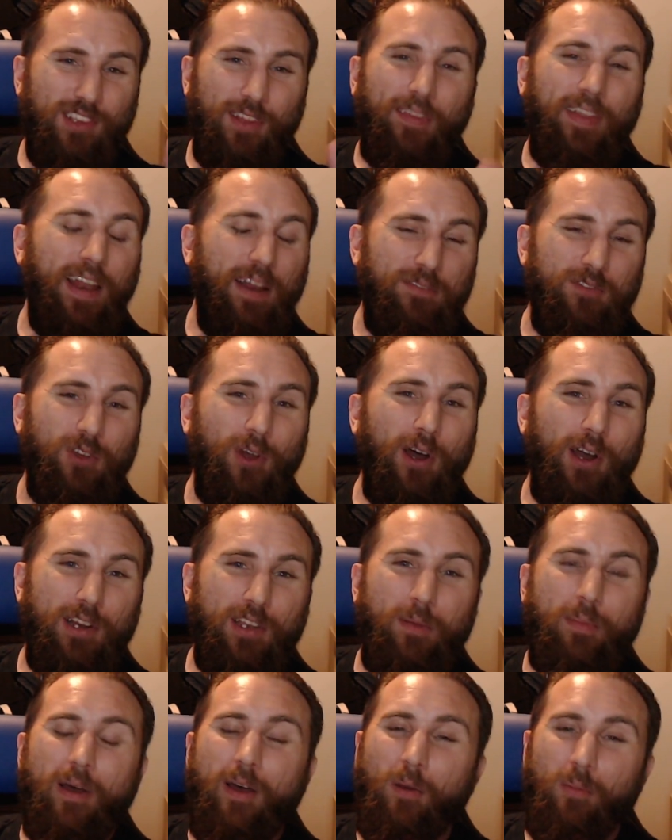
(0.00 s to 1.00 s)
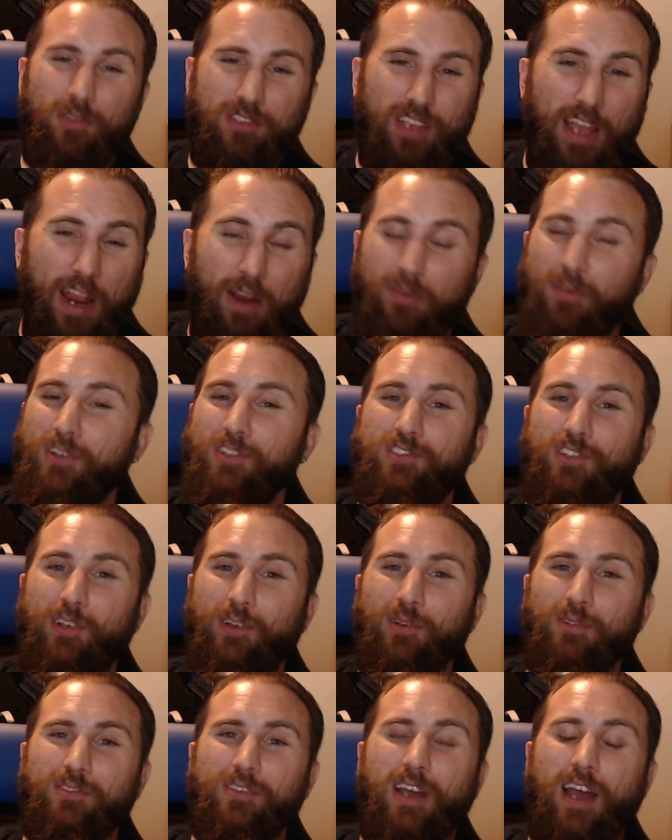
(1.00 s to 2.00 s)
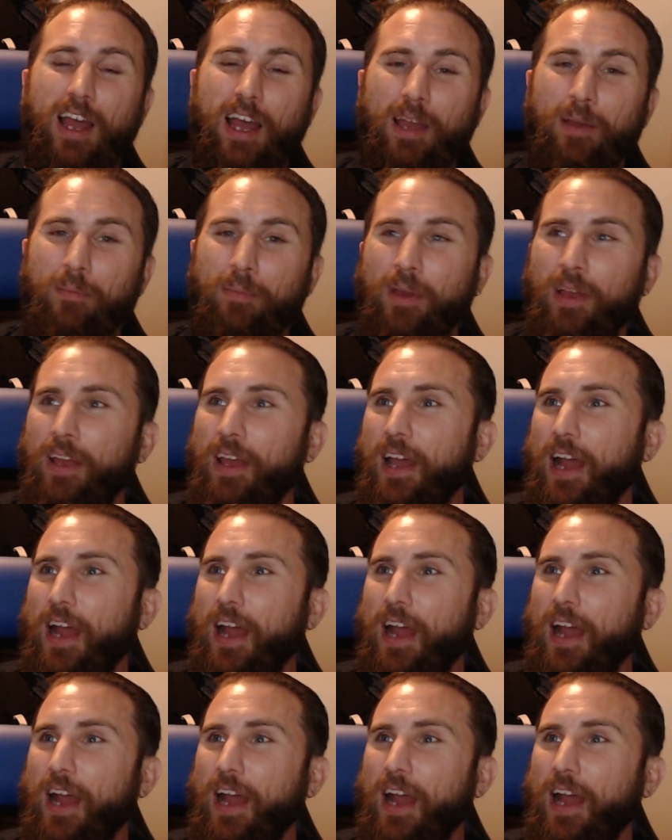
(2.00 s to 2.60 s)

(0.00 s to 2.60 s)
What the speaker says: something I've talked about almost every single time